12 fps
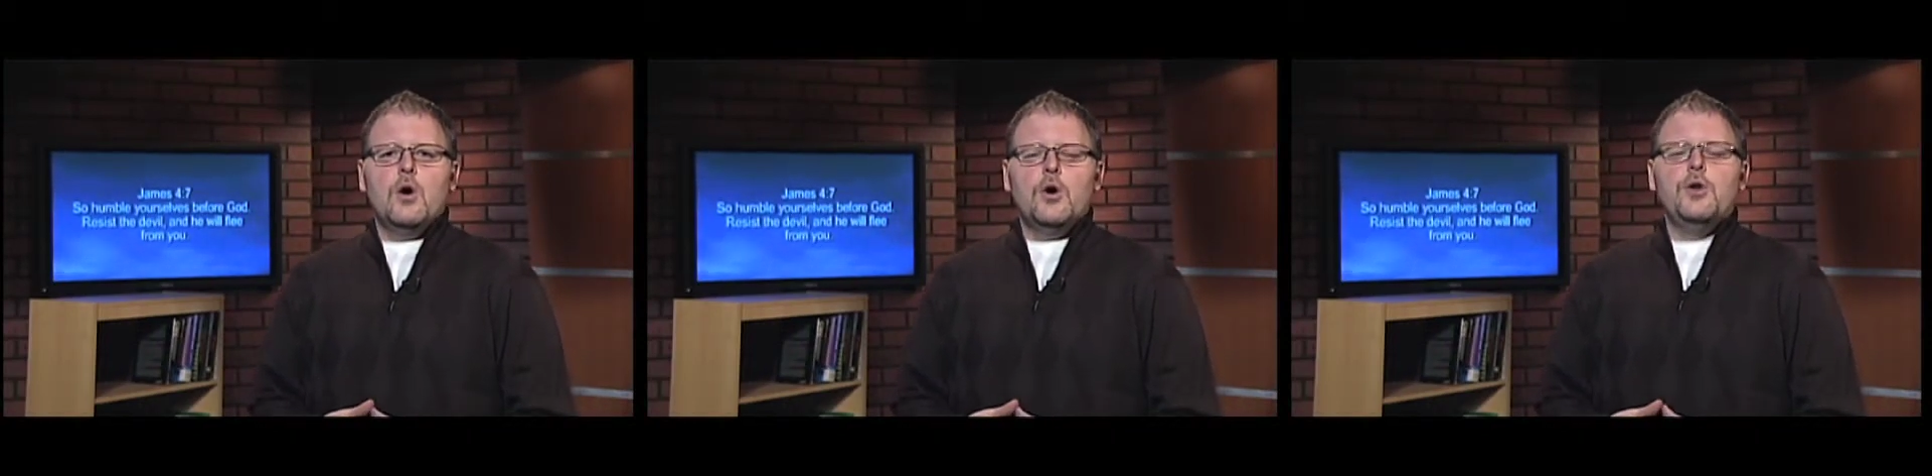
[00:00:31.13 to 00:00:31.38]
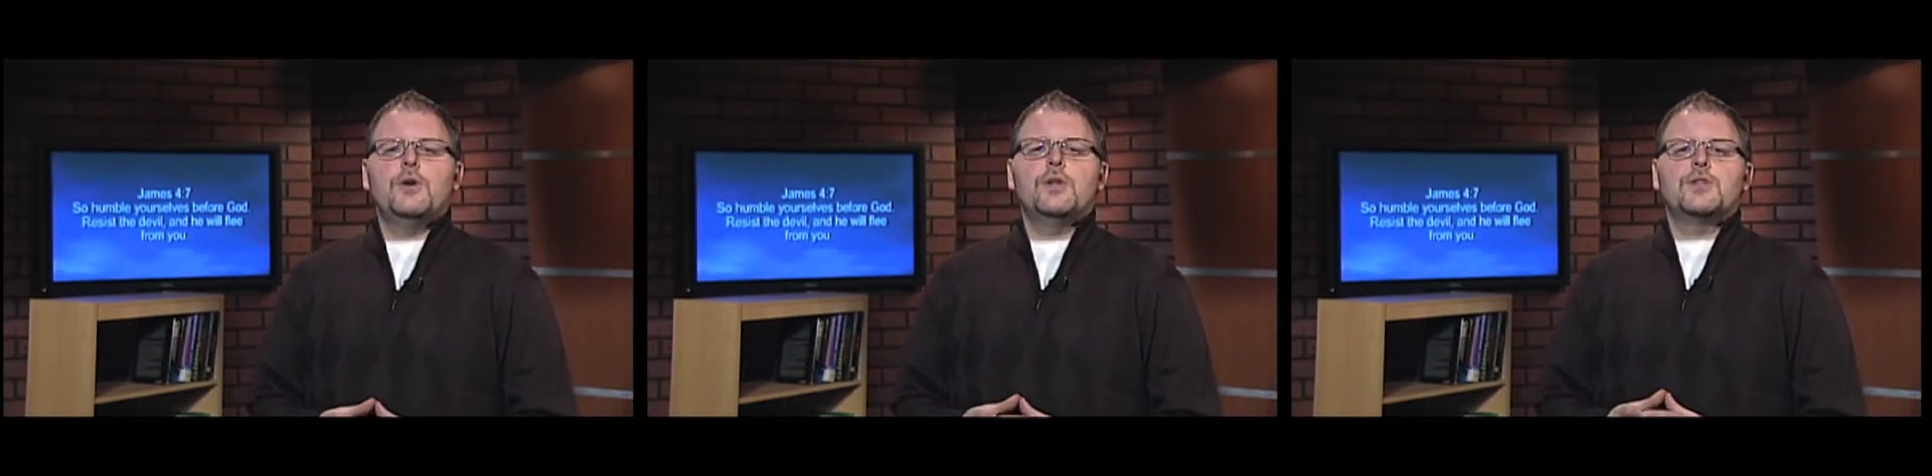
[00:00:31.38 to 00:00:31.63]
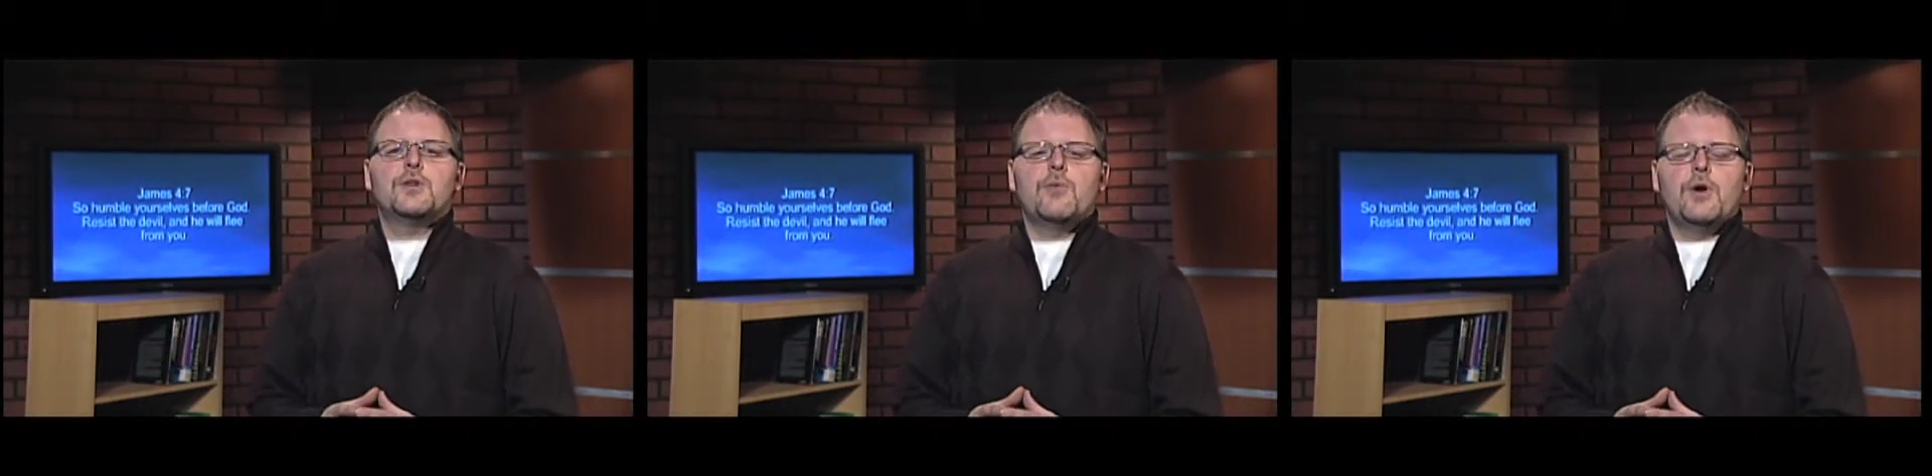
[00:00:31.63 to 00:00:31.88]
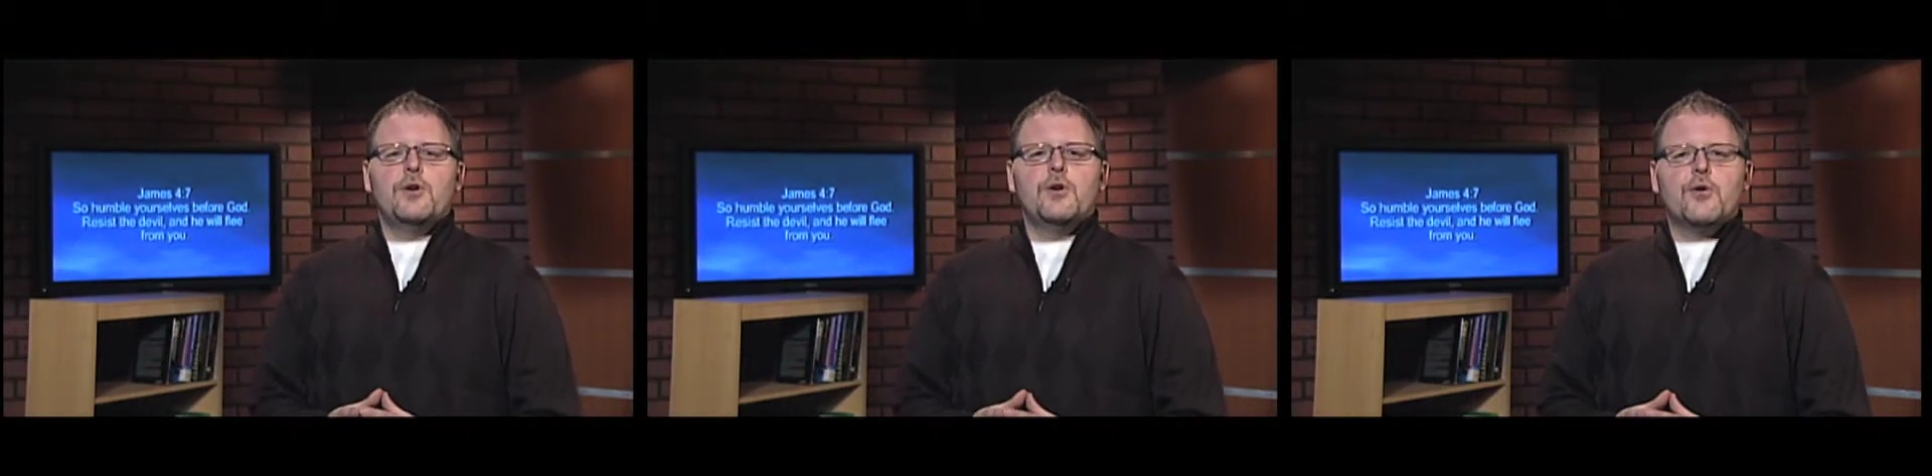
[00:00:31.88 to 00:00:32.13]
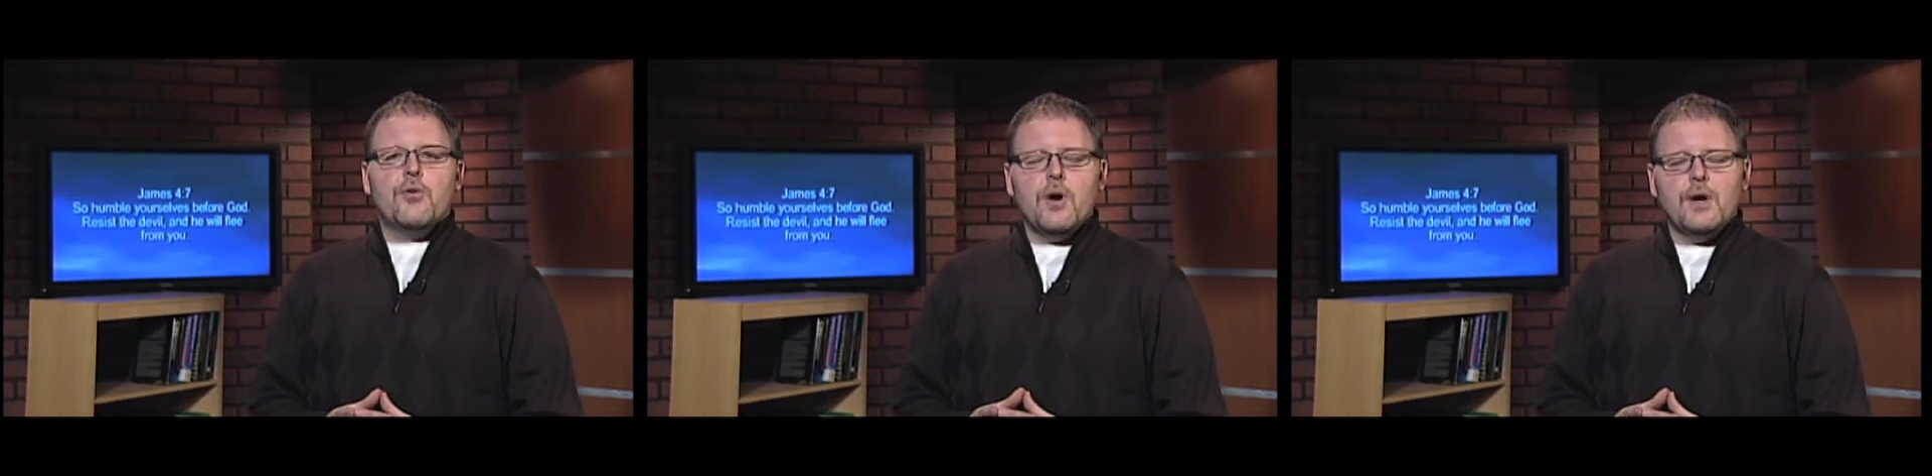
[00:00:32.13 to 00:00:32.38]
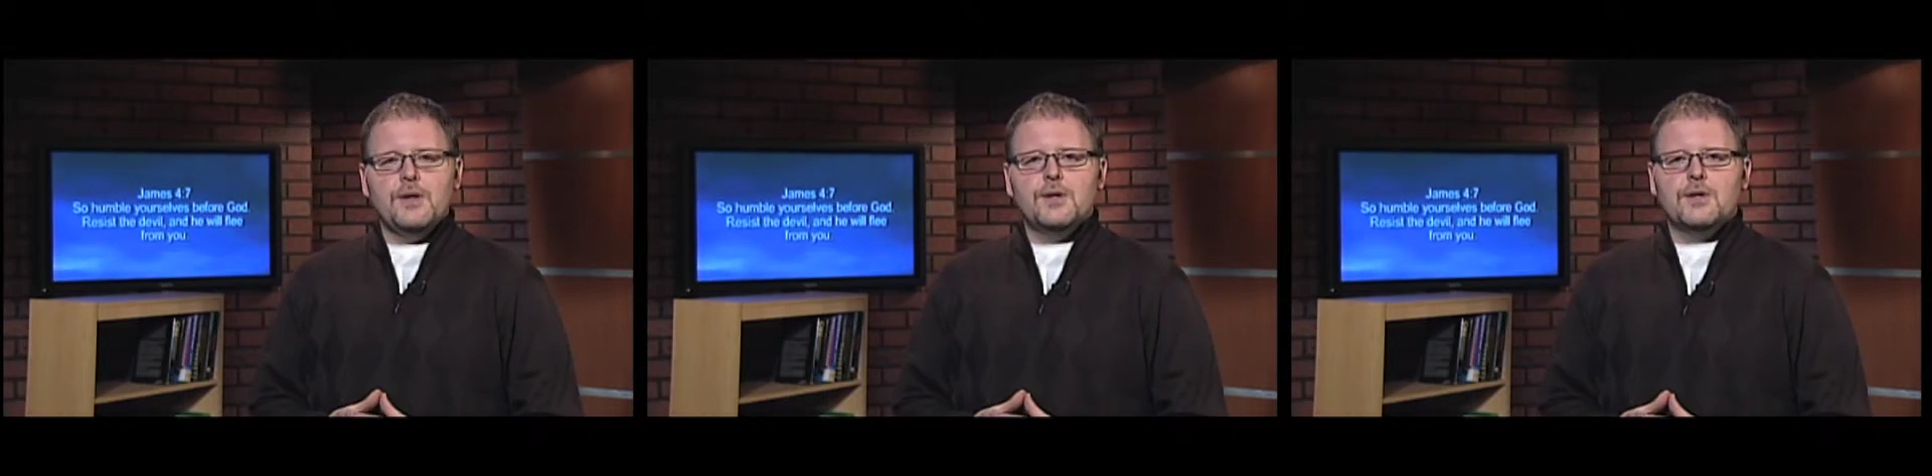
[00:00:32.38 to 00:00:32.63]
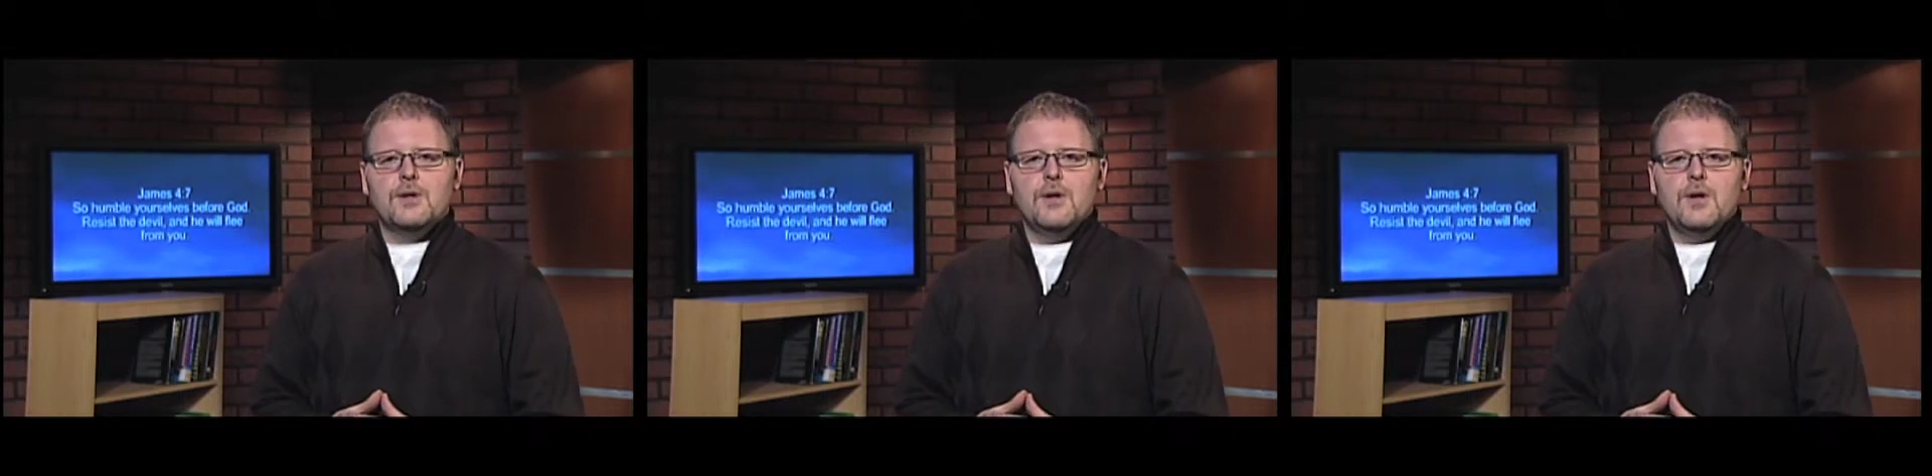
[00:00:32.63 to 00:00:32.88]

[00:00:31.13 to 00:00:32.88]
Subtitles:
or you can surrender to Christ.